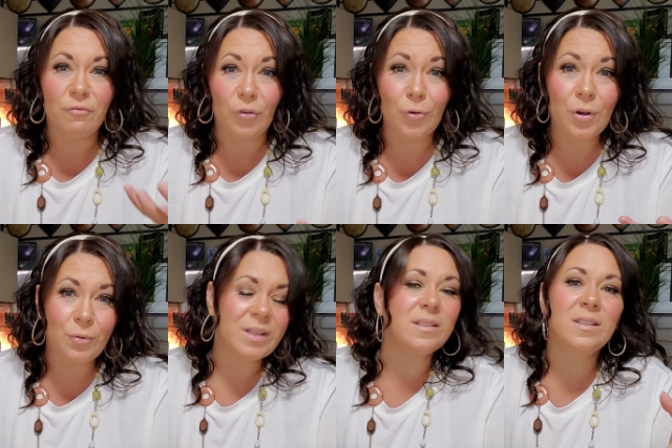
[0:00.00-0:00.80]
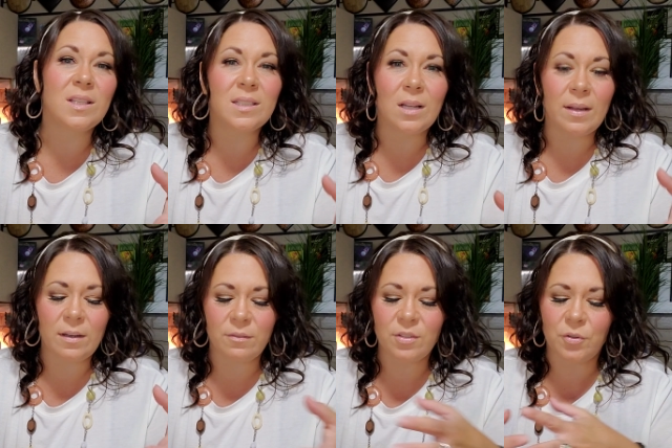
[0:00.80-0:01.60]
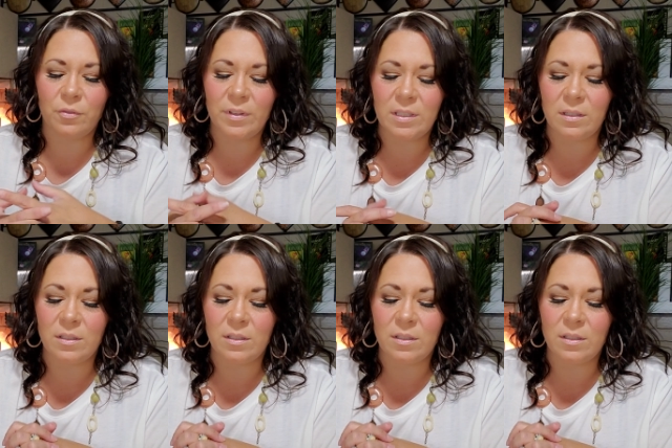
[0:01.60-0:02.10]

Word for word: Virgo is the sign of service.